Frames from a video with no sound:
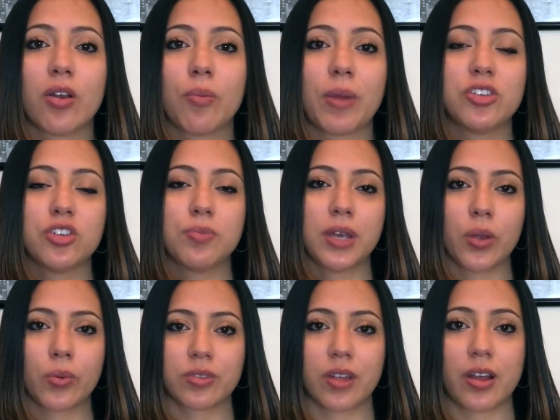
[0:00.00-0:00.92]
or my G P A
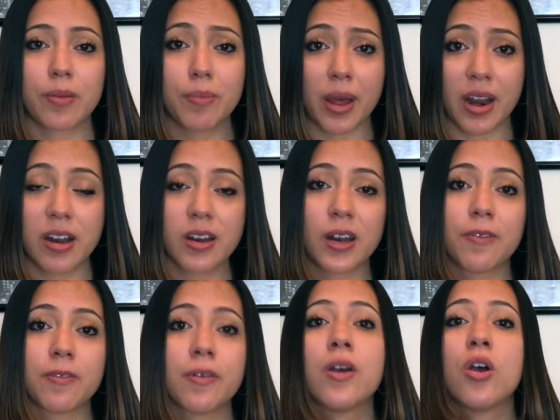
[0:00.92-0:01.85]
was not competitive
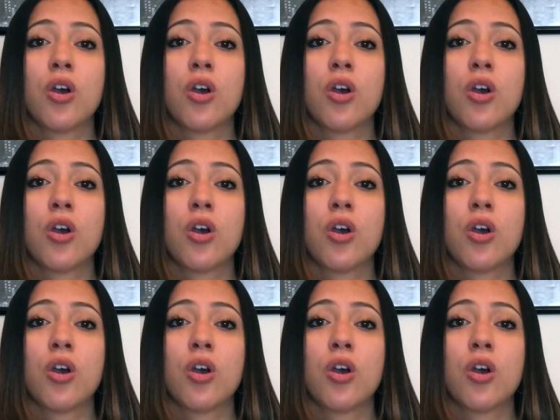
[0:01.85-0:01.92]
enough